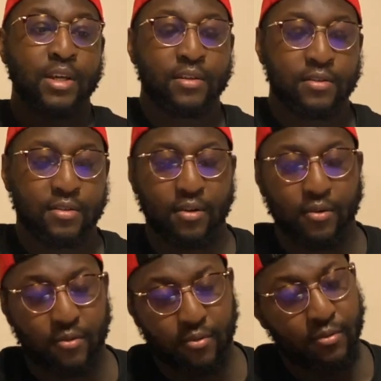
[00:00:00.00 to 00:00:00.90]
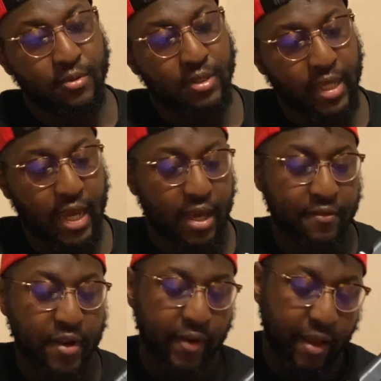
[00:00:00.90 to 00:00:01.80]
So yeah, if
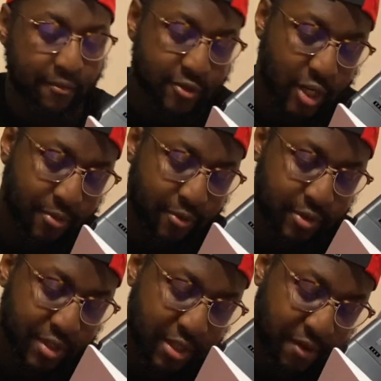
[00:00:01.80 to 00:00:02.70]
you're ever having trouble, just look